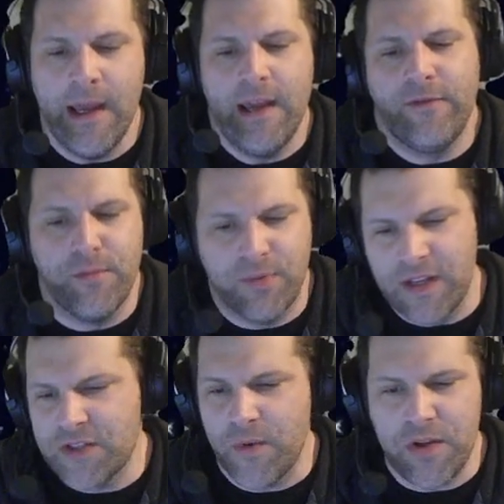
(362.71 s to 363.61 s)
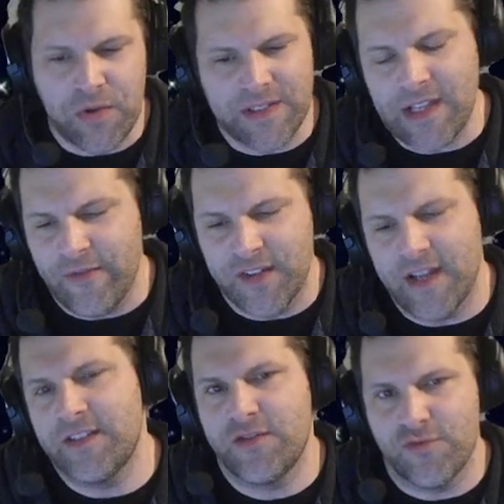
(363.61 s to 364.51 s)
If you blaze away, you get 7
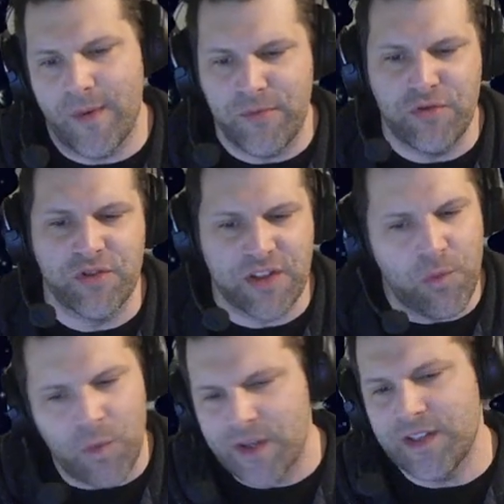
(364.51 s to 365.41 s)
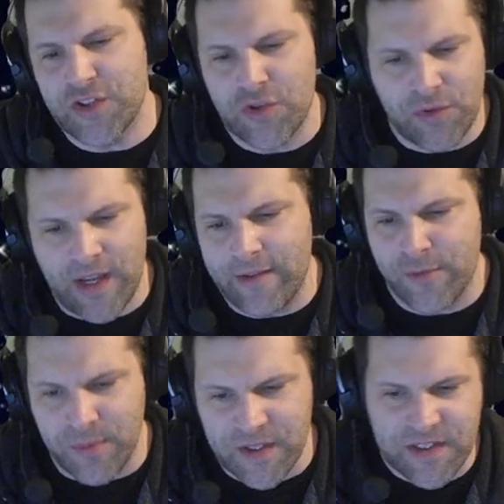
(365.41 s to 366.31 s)
dice, because remember, you just get 1 additional die
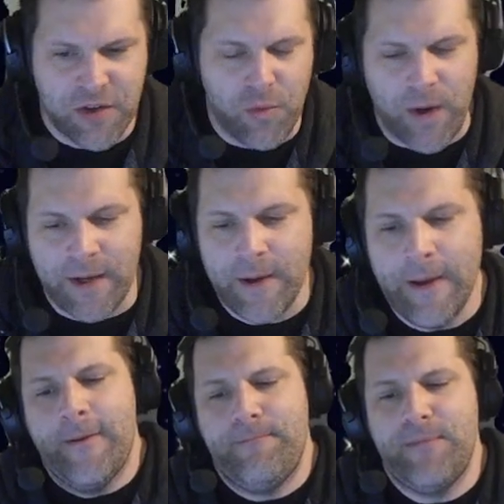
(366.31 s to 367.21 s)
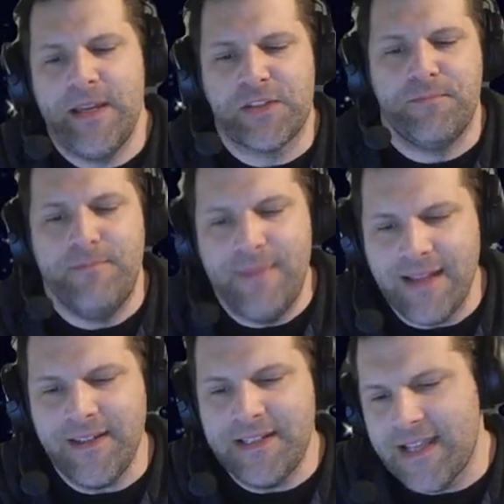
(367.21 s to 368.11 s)
for blazing away. Its
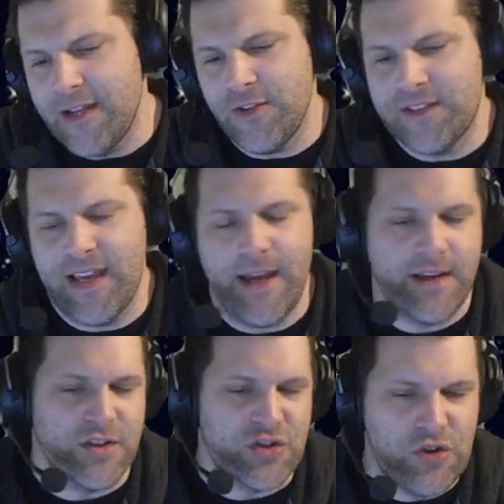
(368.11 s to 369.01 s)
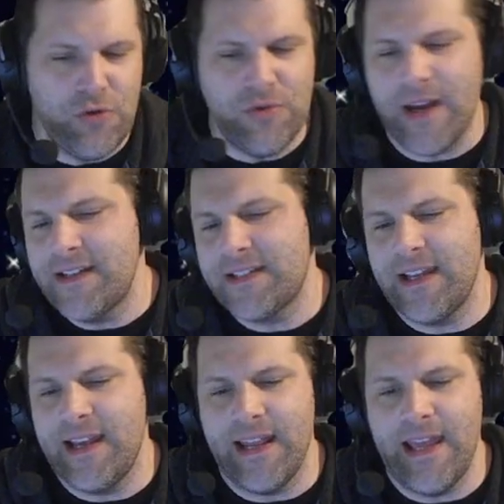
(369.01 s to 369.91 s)
melee tail attack is 2 dice
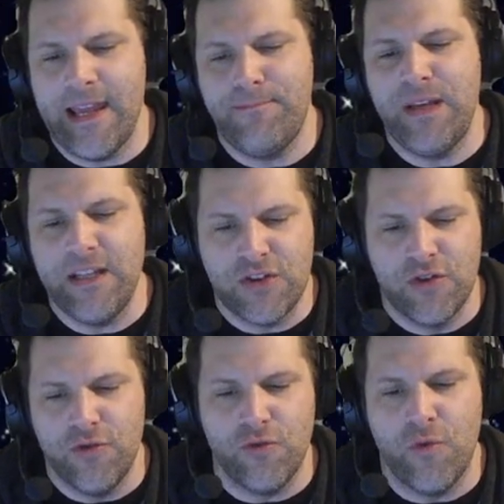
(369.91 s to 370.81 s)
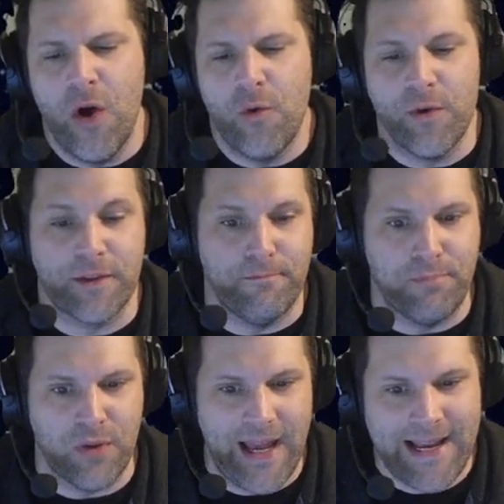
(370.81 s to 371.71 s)
at AP2 with
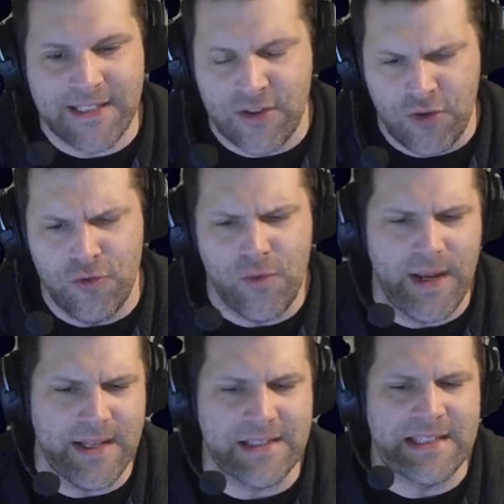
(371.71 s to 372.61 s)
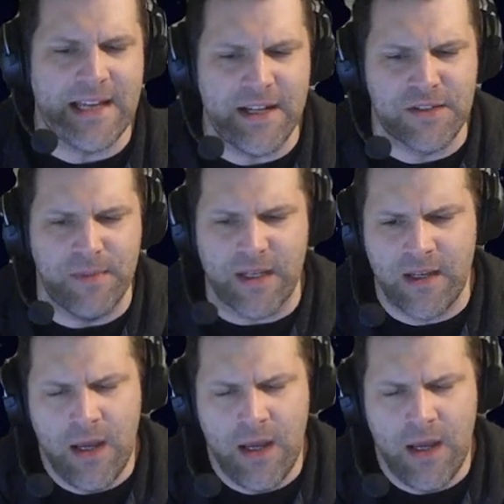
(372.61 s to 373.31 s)
blast 2 and seismic.